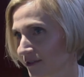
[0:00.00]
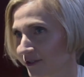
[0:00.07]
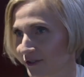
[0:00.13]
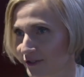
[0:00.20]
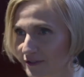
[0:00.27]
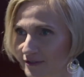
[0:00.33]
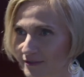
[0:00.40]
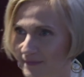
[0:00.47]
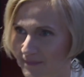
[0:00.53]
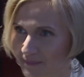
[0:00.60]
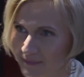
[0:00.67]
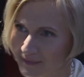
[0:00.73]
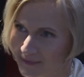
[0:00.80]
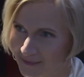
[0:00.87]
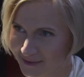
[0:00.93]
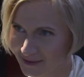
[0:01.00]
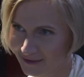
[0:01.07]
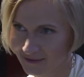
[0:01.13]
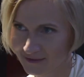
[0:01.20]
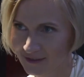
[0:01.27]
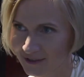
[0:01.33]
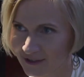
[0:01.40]
In the beginning,
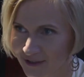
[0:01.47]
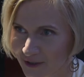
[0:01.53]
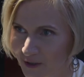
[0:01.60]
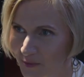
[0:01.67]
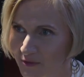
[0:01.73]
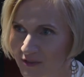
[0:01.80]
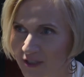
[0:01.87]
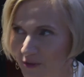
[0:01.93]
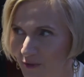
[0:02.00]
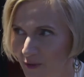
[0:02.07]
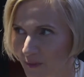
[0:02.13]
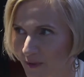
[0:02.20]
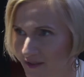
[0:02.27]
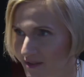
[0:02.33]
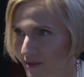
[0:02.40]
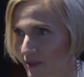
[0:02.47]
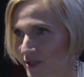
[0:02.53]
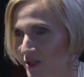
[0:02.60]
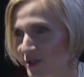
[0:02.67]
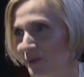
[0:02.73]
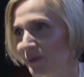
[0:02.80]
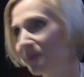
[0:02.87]
it came as a
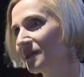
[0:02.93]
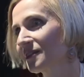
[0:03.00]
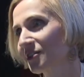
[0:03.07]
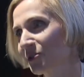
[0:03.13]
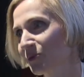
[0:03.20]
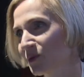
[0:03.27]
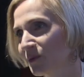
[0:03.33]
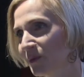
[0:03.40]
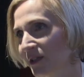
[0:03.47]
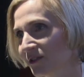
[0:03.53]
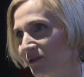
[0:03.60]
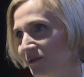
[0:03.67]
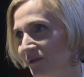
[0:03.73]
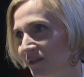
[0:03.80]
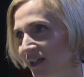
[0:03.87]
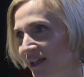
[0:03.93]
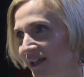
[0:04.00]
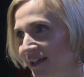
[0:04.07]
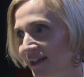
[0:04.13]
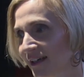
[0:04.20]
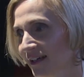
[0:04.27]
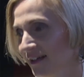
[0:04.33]
surprise, but I have to
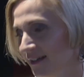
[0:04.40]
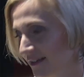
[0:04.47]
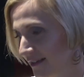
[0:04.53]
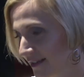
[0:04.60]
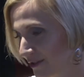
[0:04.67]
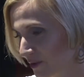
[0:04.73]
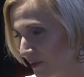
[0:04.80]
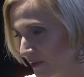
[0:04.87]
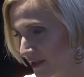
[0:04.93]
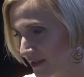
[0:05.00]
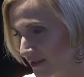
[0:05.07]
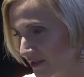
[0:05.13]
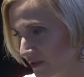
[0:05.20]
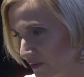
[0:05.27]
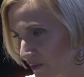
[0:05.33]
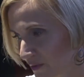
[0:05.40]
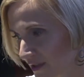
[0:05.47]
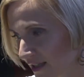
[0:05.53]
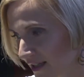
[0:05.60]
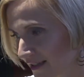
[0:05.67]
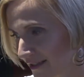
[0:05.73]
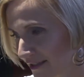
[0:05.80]
say it was a great
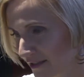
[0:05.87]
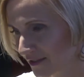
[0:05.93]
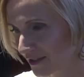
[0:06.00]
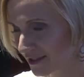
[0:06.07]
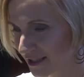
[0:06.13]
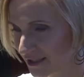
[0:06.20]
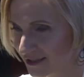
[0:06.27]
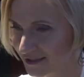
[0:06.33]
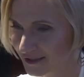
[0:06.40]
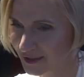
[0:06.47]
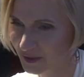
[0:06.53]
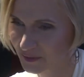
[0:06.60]
learning experience for